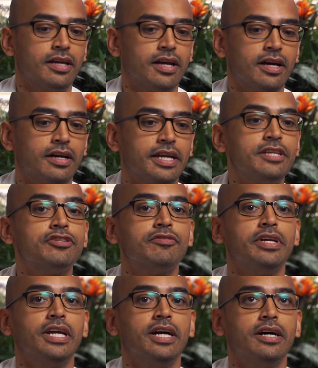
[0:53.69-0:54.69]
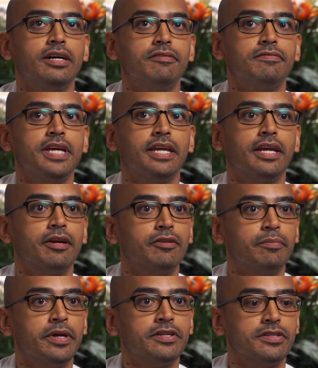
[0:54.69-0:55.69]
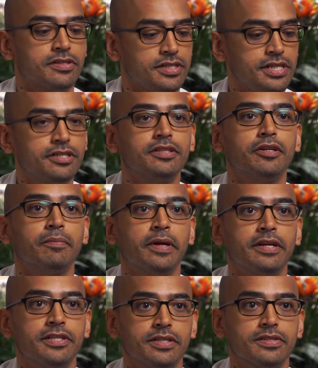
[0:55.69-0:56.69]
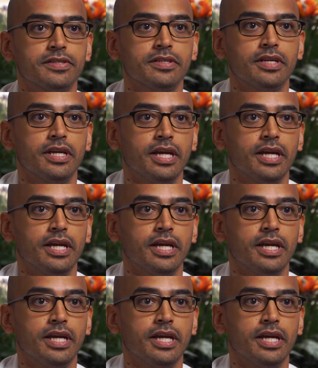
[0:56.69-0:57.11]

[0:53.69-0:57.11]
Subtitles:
a history of taking care of their patients, teaching their patients.